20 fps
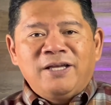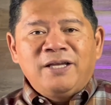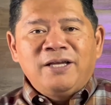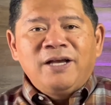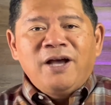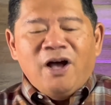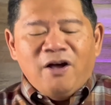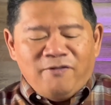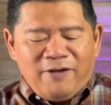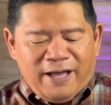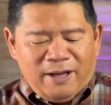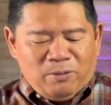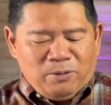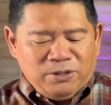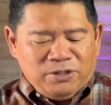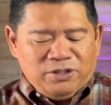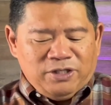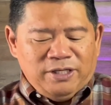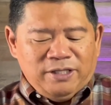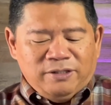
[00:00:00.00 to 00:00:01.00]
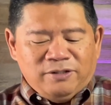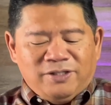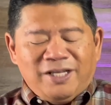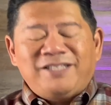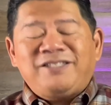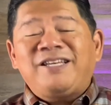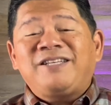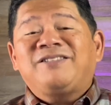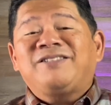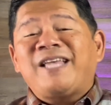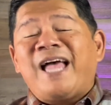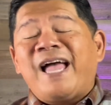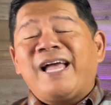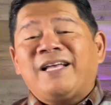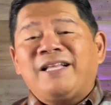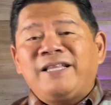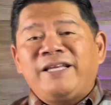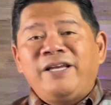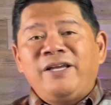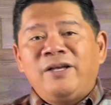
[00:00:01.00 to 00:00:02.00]
of our sins. That's
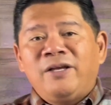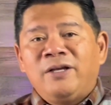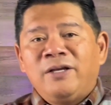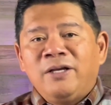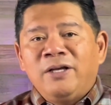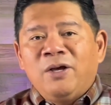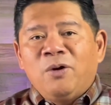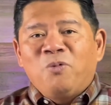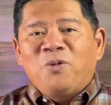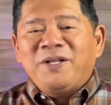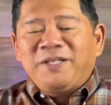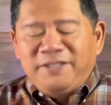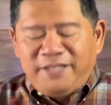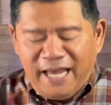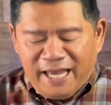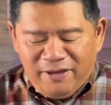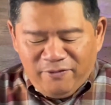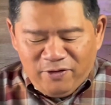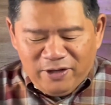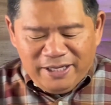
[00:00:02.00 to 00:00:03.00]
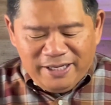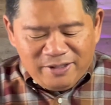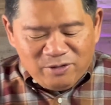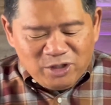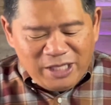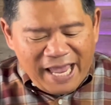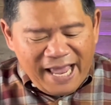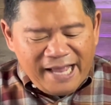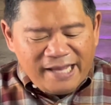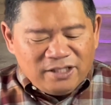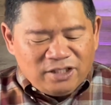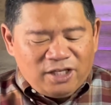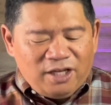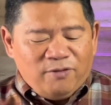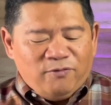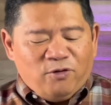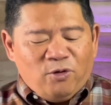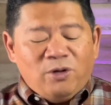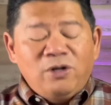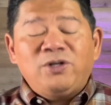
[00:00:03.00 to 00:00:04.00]
exactly what David is
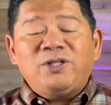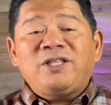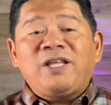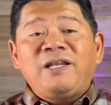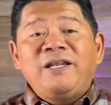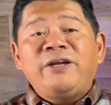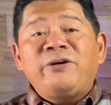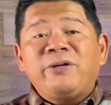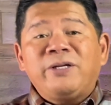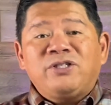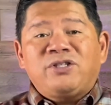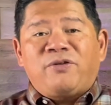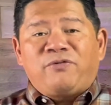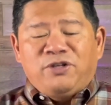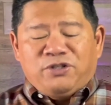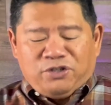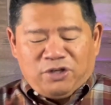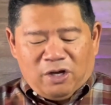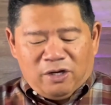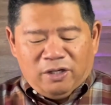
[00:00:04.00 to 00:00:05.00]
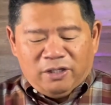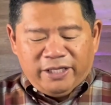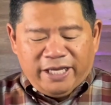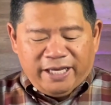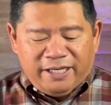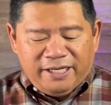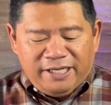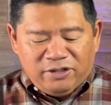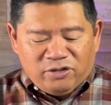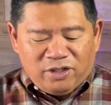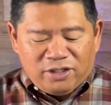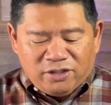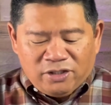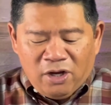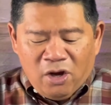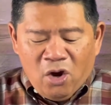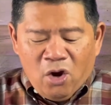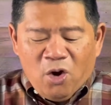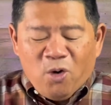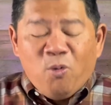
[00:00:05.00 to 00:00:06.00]
asking for. Look at the lyrics of his song again. He says,
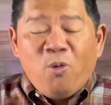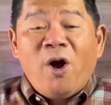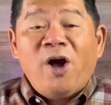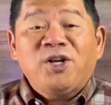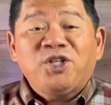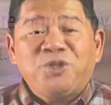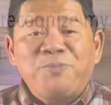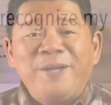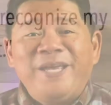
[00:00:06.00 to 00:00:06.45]
wash me